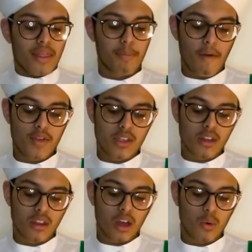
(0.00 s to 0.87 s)
The Prophet
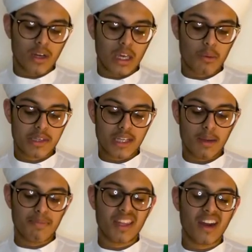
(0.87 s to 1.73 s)

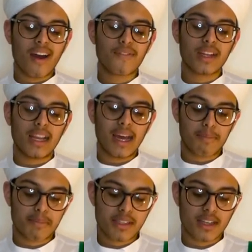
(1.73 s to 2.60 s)
wasallam thereafter
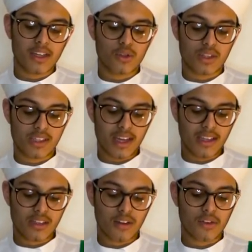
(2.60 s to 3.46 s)
lapsed into
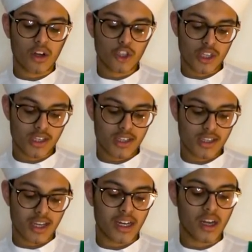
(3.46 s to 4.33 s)
states of
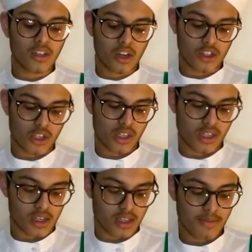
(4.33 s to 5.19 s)
consciousness and
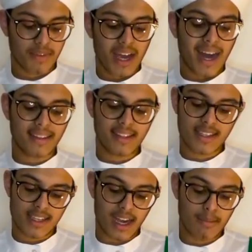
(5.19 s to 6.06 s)
unconsciousness. At
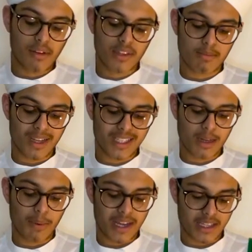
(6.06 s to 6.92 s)
this time of his
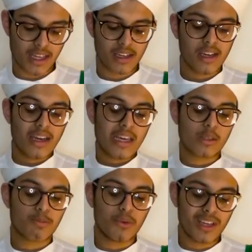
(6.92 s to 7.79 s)
blessed passing,
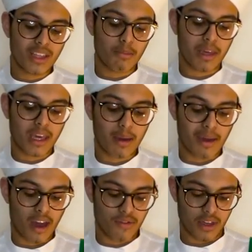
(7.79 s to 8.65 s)
his breathing became
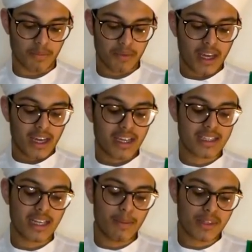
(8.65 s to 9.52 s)
heavy,
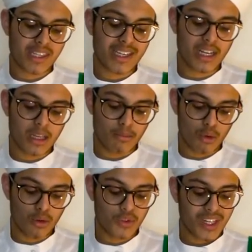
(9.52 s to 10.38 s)
his lips suddenly
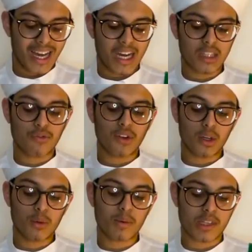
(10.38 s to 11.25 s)
moved, and the
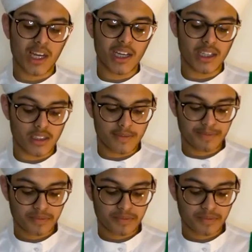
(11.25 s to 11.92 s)
following was heard.